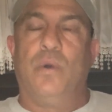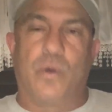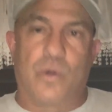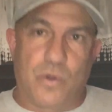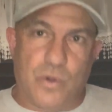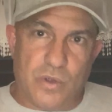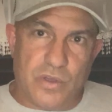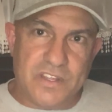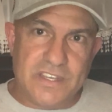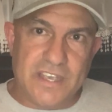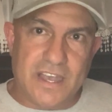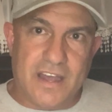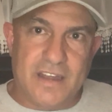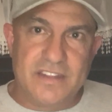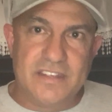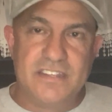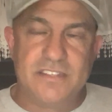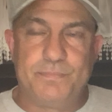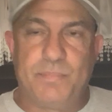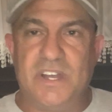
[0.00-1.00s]
early on
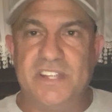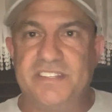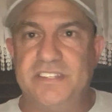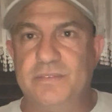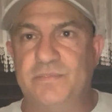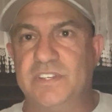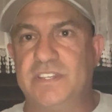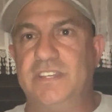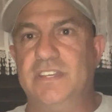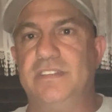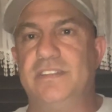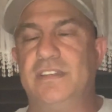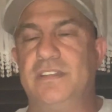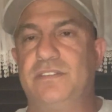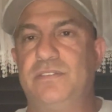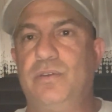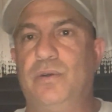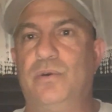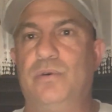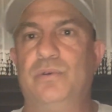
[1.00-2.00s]
in his pontificate
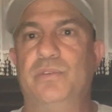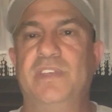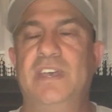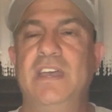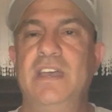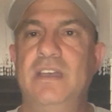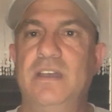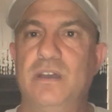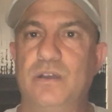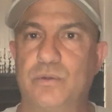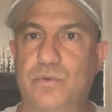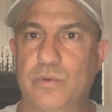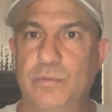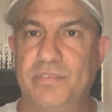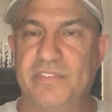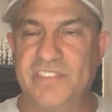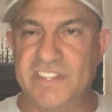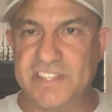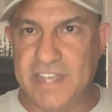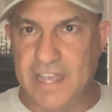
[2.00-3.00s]
that told a group
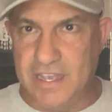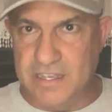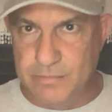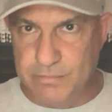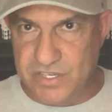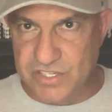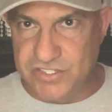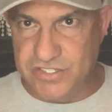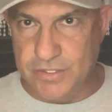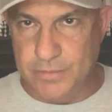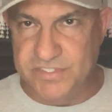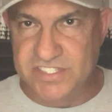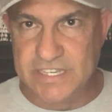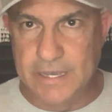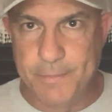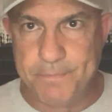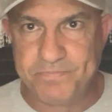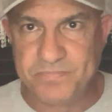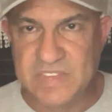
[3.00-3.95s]
of Italian bishops